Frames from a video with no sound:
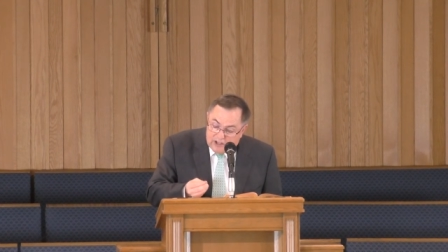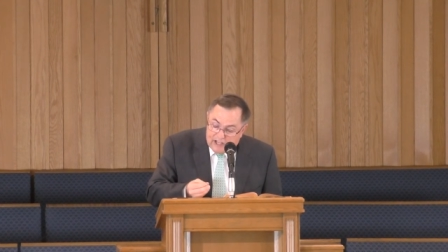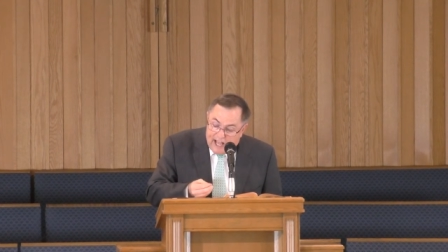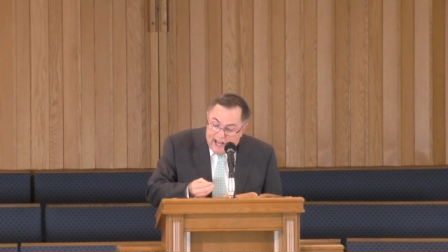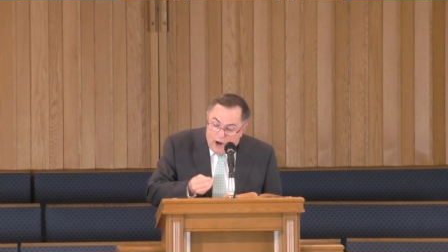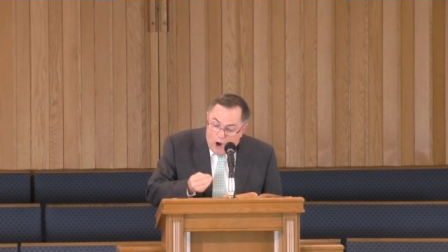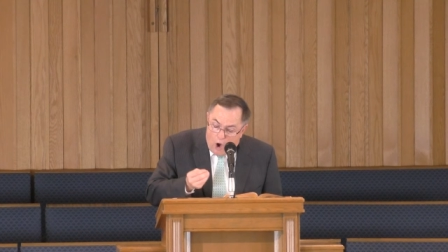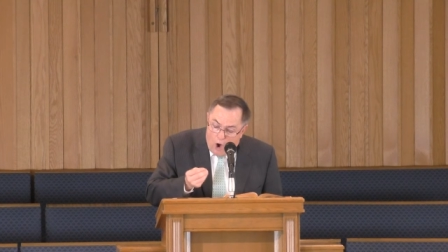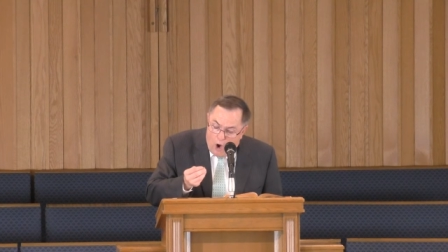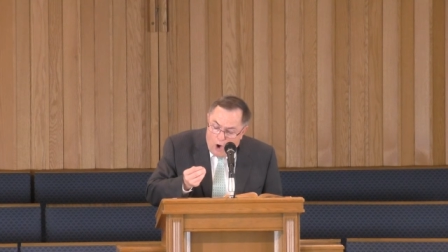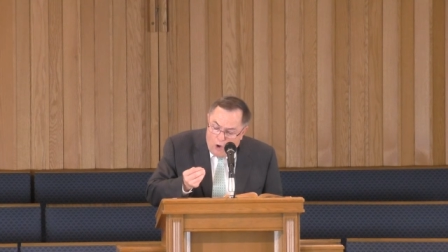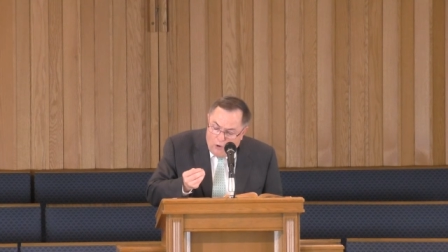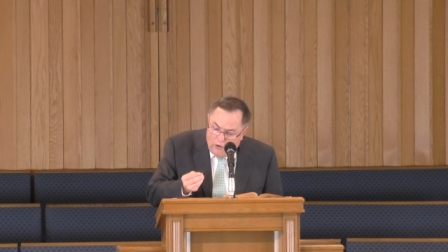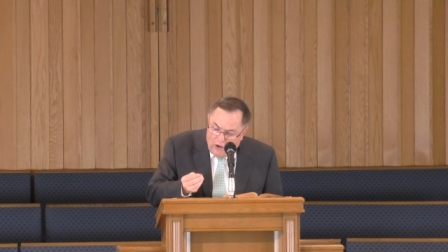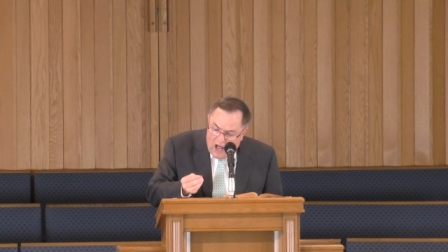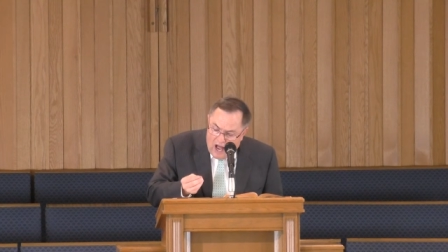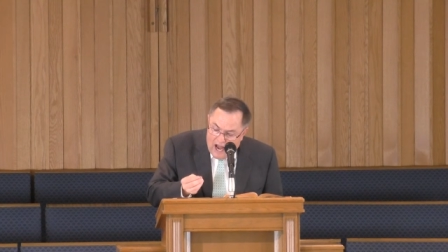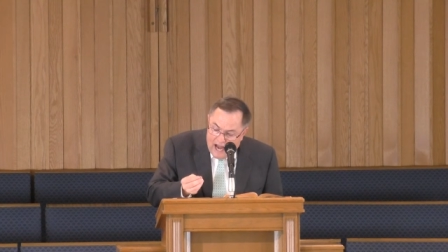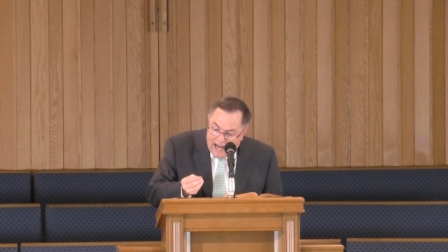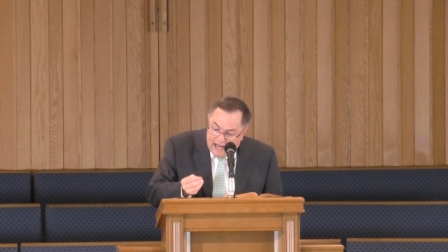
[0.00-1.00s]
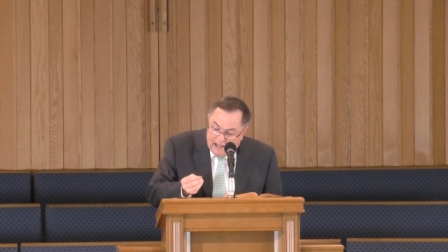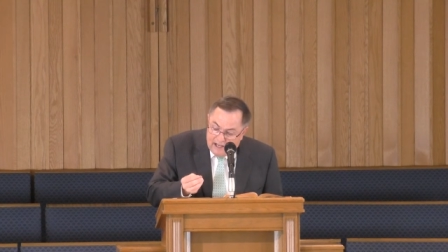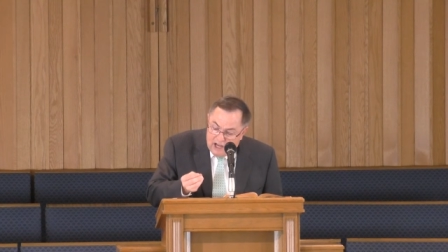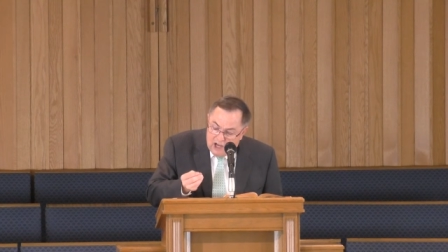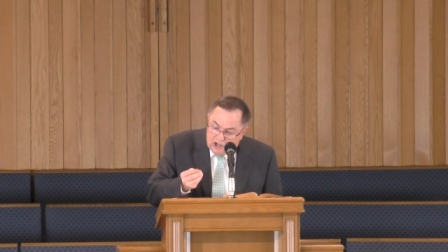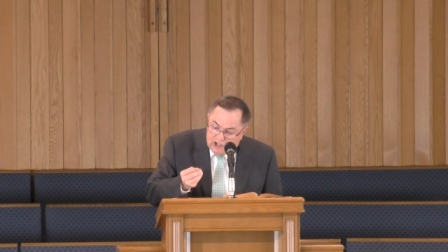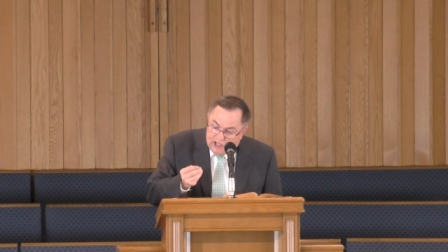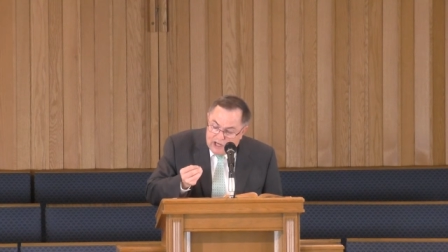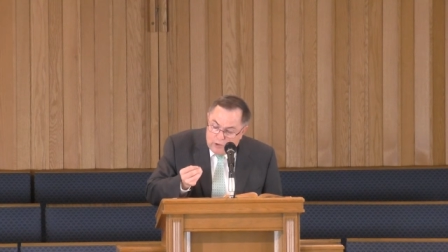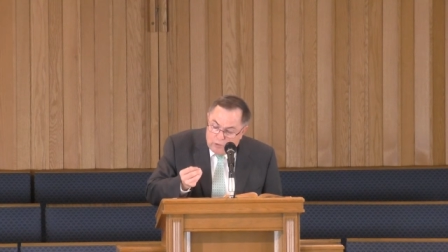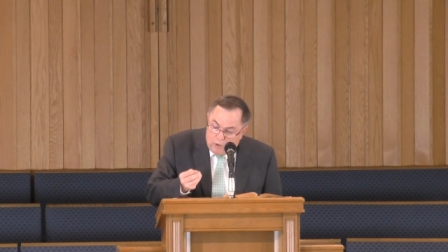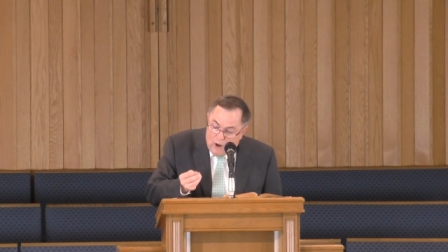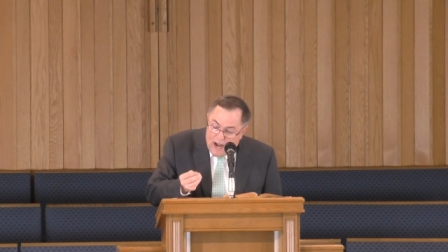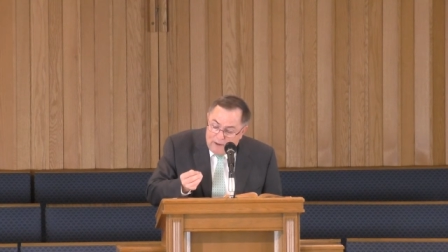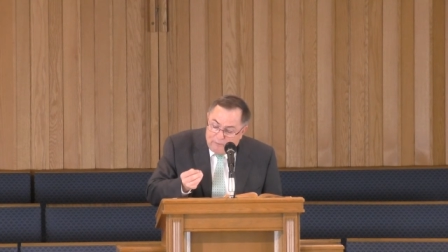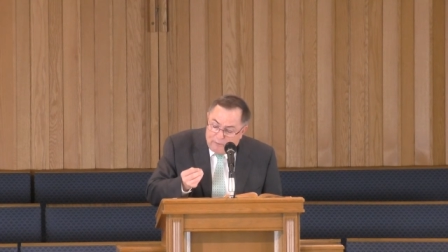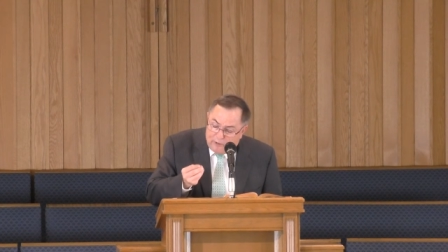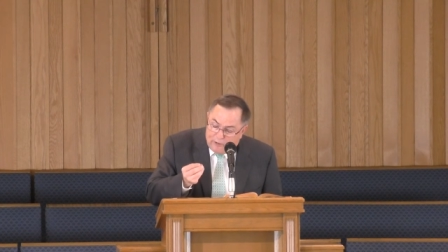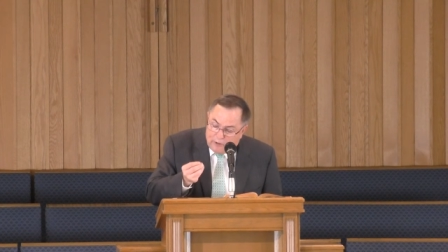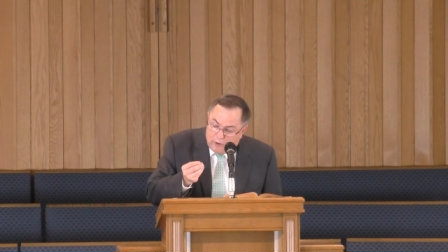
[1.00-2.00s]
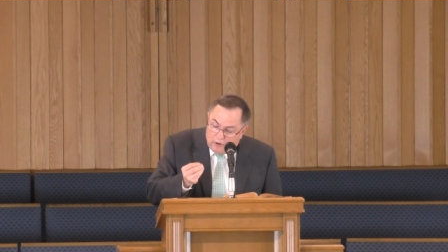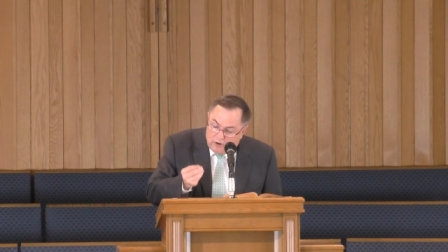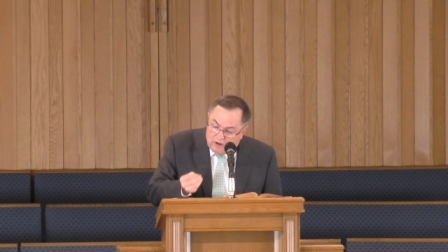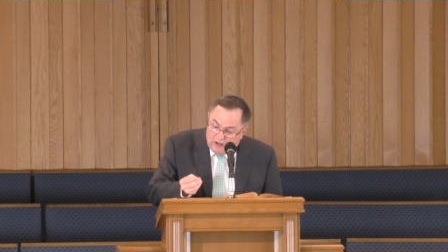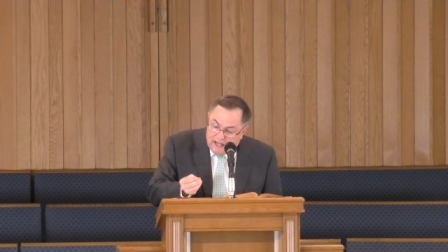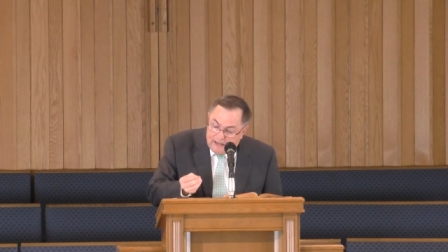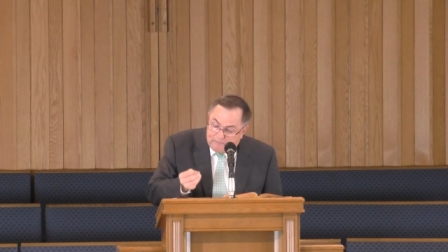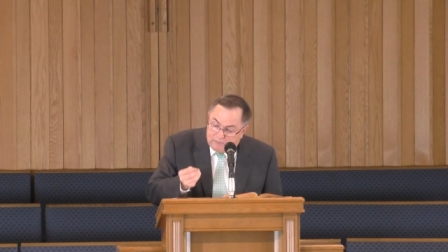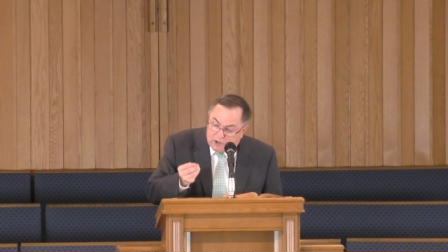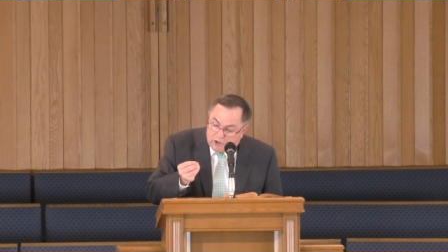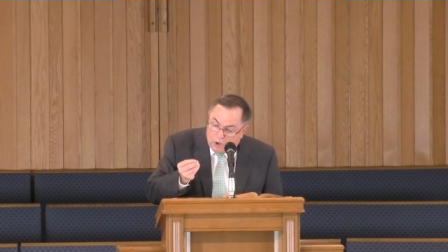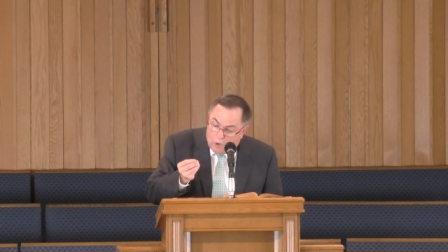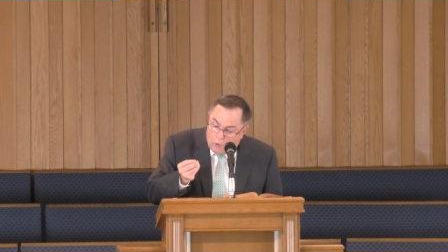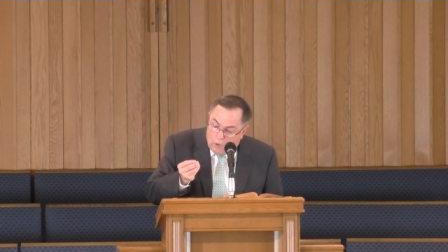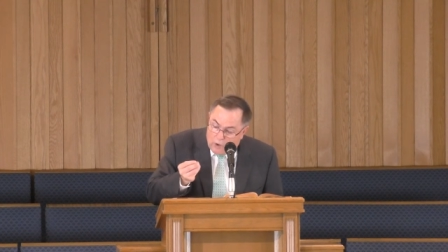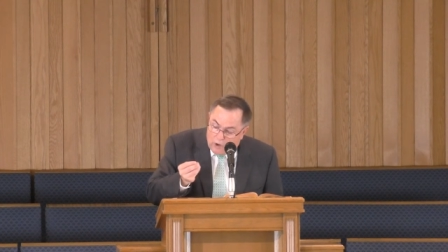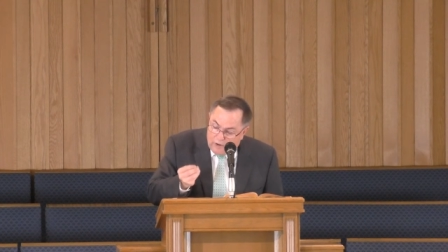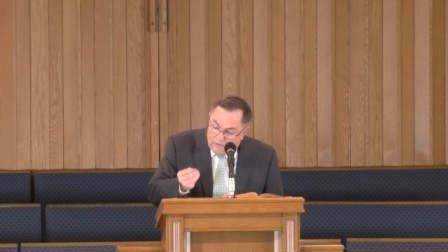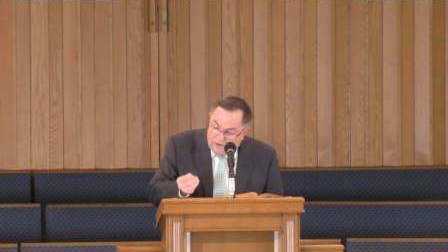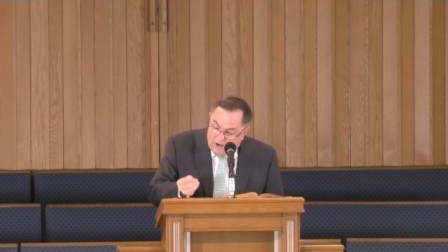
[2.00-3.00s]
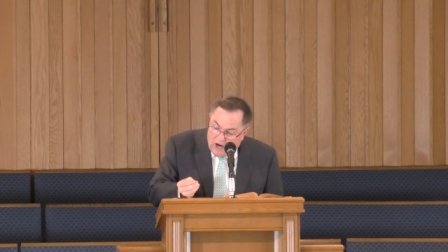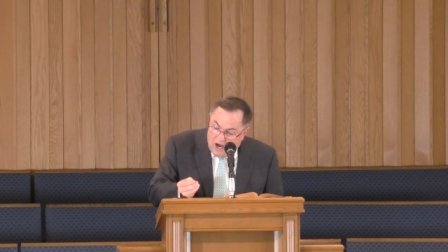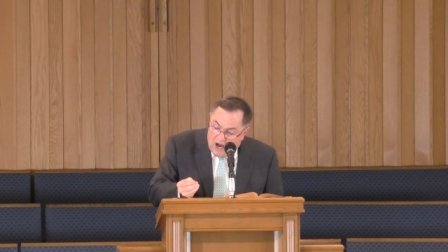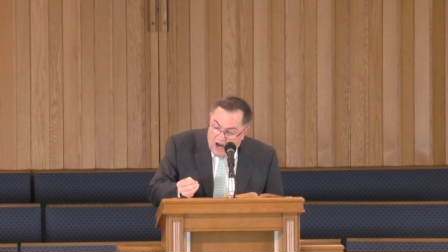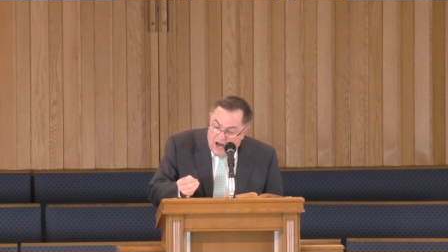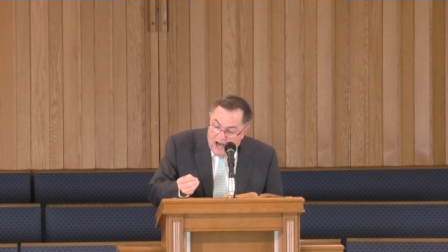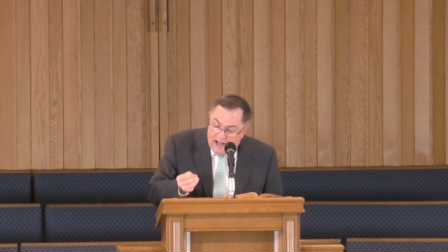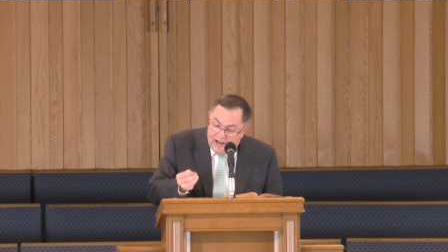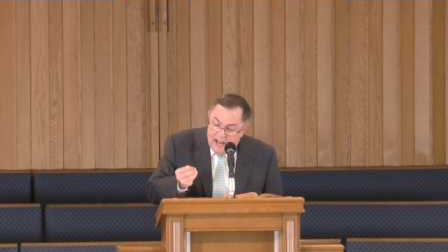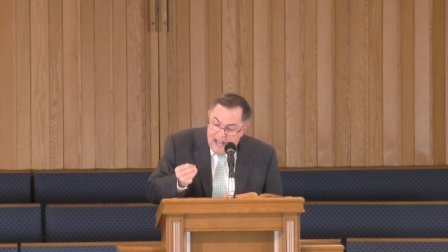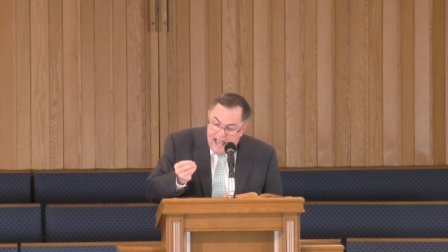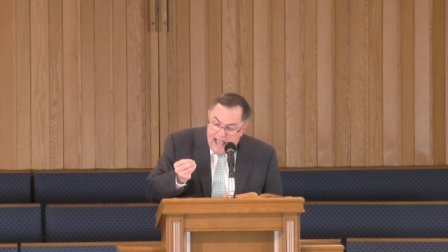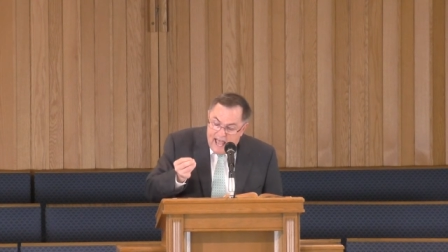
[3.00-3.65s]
and all night she read with her lips the Word of God and